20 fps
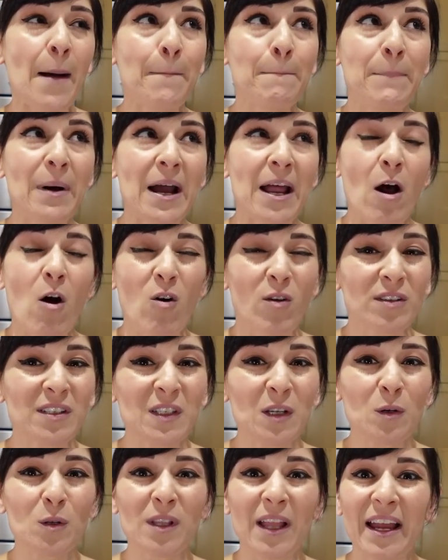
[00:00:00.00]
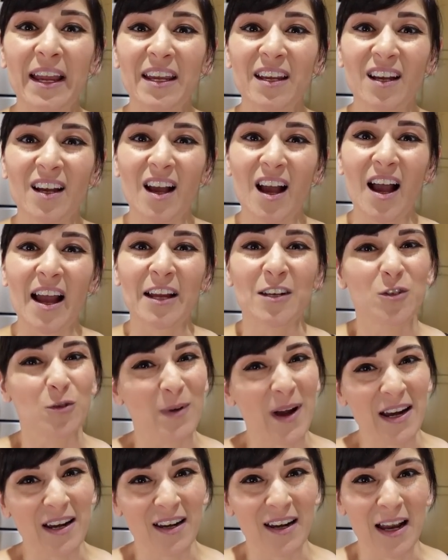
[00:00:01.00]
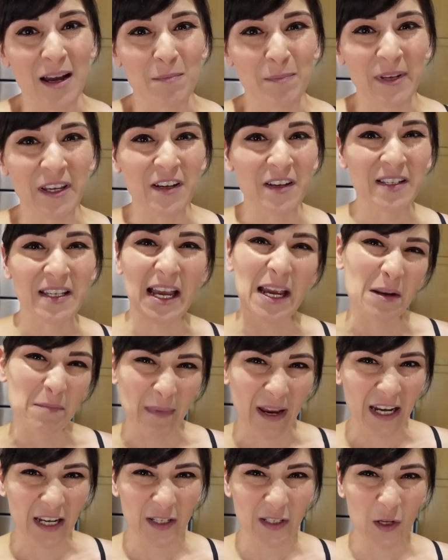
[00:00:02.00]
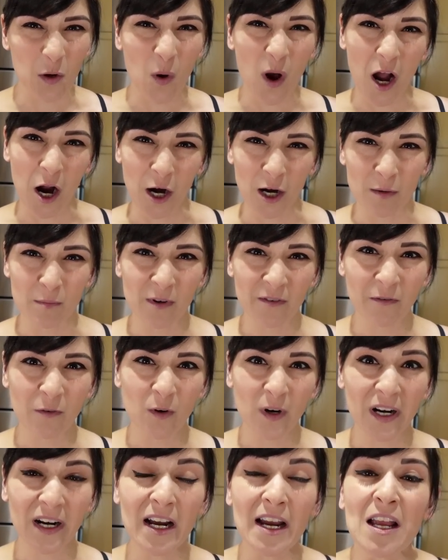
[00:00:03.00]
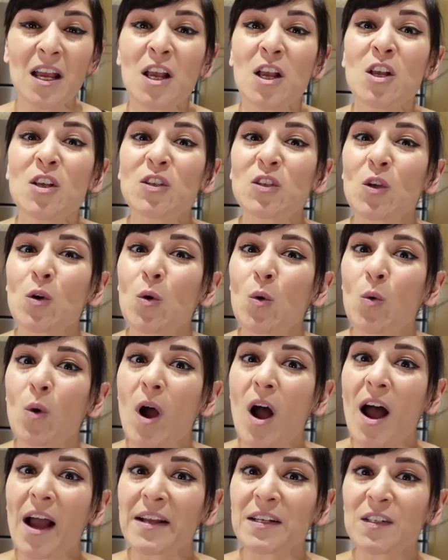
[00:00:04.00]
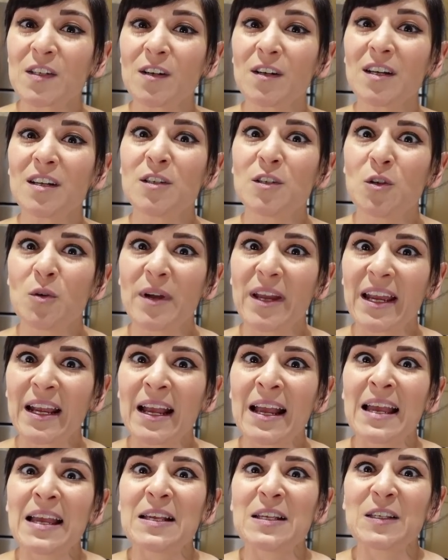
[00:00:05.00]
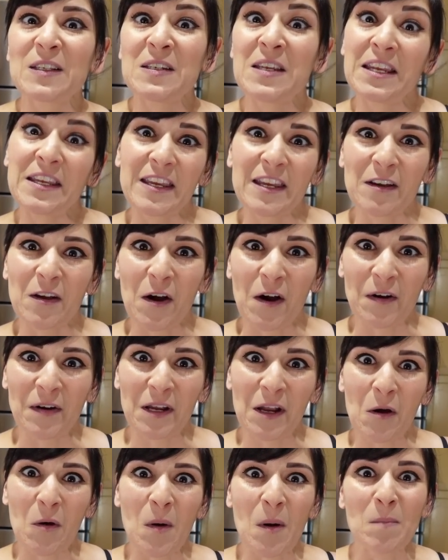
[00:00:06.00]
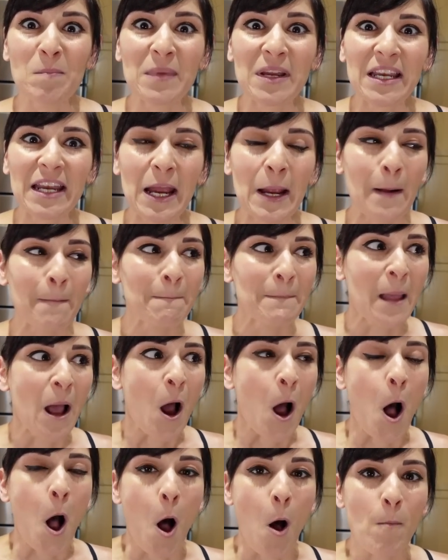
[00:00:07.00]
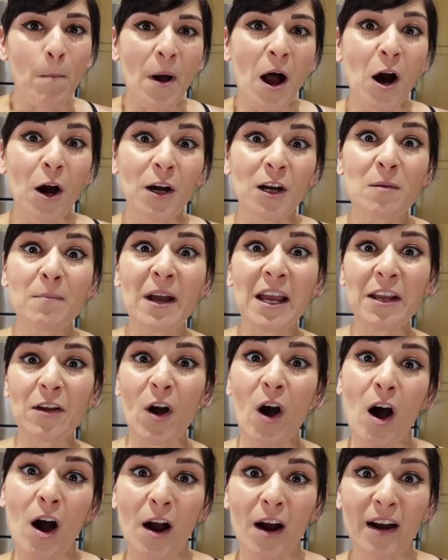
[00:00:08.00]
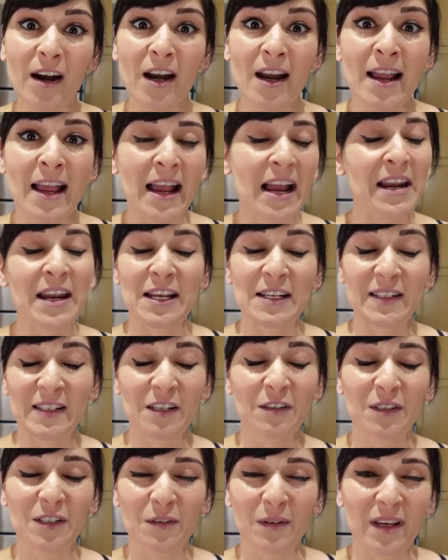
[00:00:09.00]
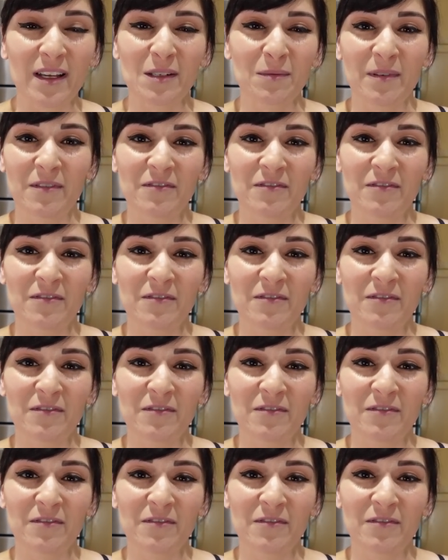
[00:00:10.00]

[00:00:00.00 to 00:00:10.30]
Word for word: but also like I dreaded it because I had made it so hard before. So I started doing sneaky cardio, meaning I'll park my car, and I still do this,